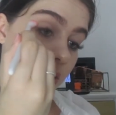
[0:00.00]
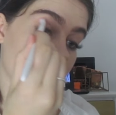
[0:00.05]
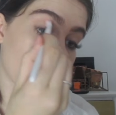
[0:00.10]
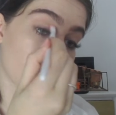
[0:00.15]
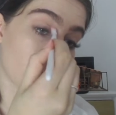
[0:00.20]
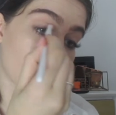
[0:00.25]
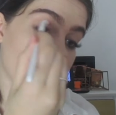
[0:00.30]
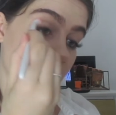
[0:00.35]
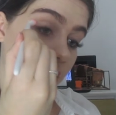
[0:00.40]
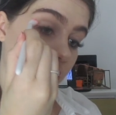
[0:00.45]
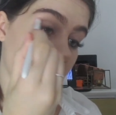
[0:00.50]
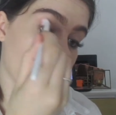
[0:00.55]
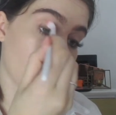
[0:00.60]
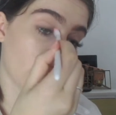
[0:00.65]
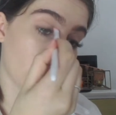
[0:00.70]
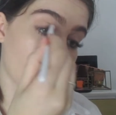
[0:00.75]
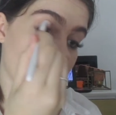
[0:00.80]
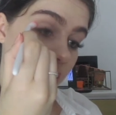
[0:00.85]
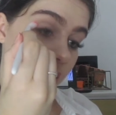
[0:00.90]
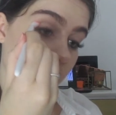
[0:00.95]
just to
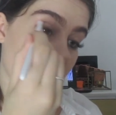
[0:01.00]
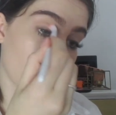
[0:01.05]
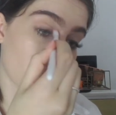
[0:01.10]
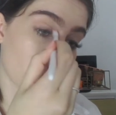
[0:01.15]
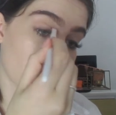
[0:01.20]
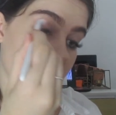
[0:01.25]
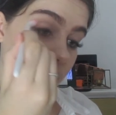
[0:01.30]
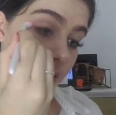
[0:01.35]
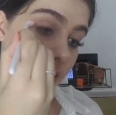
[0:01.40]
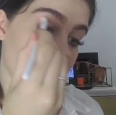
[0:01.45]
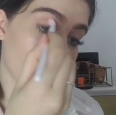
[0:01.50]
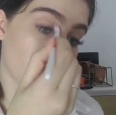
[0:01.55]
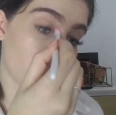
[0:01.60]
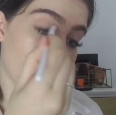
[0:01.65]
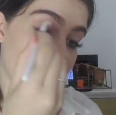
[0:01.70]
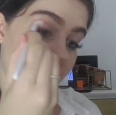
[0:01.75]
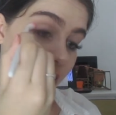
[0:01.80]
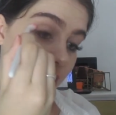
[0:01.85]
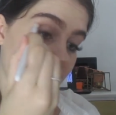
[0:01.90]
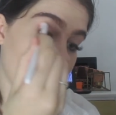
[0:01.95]
let you know guys,
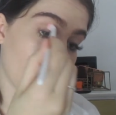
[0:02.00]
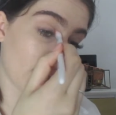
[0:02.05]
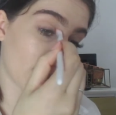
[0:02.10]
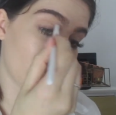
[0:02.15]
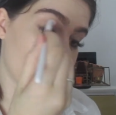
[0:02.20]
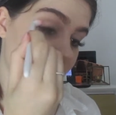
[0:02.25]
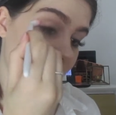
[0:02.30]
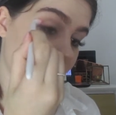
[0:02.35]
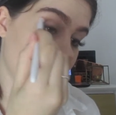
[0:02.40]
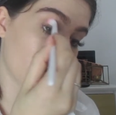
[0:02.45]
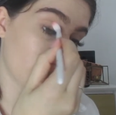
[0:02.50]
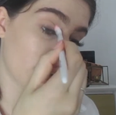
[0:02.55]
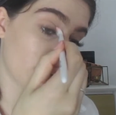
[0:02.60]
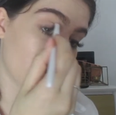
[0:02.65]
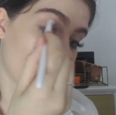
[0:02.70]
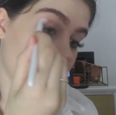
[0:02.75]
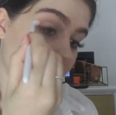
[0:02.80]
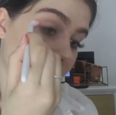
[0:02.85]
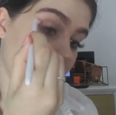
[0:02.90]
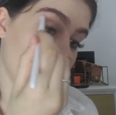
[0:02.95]
if you guys are
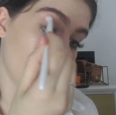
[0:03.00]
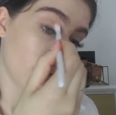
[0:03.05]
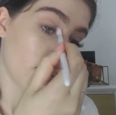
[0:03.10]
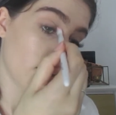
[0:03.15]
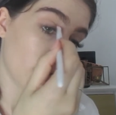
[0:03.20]
wondering,